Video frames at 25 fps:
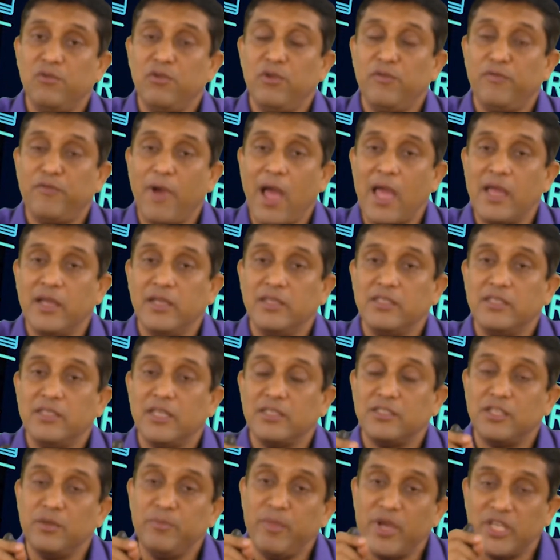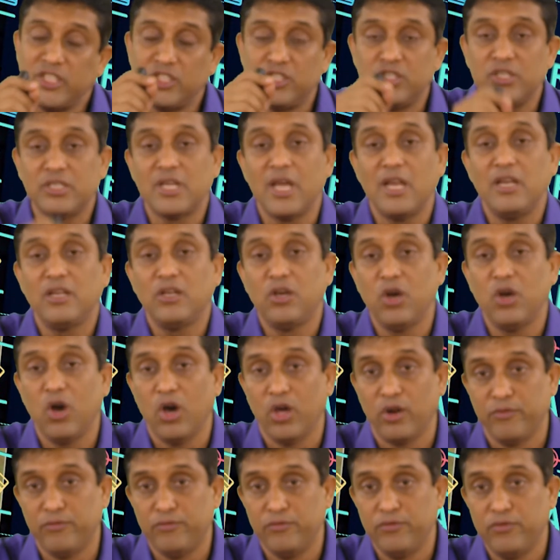will find a symmetrical
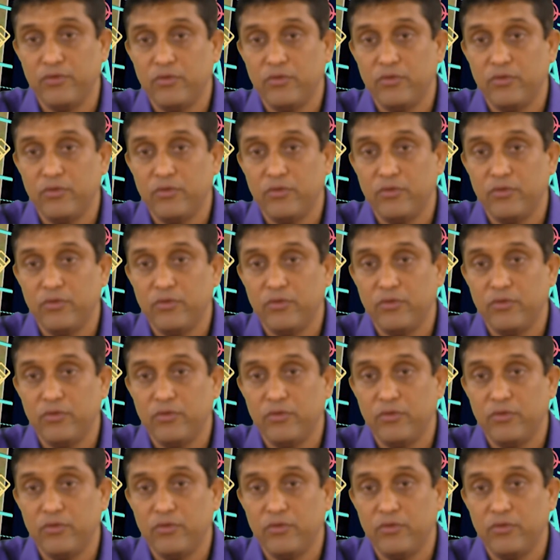curve.